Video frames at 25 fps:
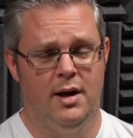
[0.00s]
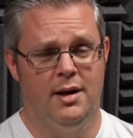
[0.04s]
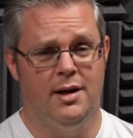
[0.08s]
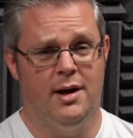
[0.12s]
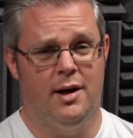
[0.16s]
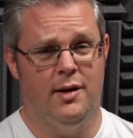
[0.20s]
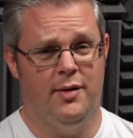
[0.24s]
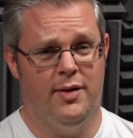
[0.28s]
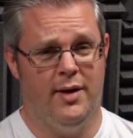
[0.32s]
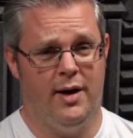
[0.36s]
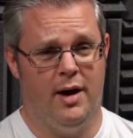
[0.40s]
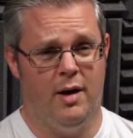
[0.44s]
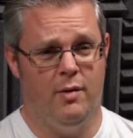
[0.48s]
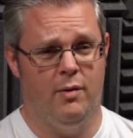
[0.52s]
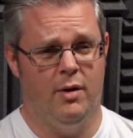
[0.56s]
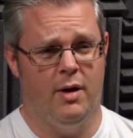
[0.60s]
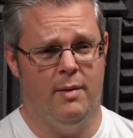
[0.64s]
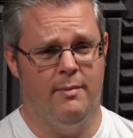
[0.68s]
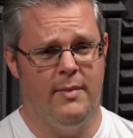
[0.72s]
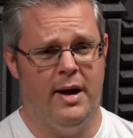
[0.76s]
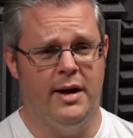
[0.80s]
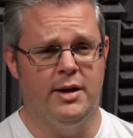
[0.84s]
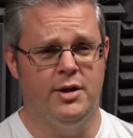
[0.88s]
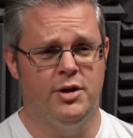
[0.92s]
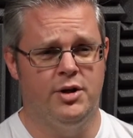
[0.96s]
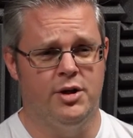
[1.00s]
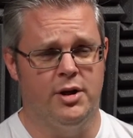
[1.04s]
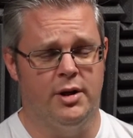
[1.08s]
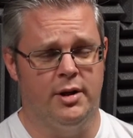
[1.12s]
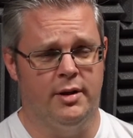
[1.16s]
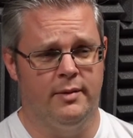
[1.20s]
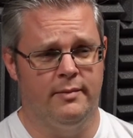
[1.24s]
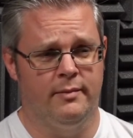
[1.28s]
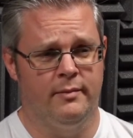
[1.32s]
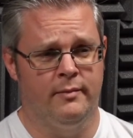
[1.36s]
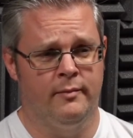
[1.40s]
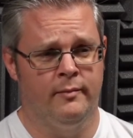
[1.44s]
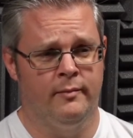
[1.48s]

Another thing I want to mention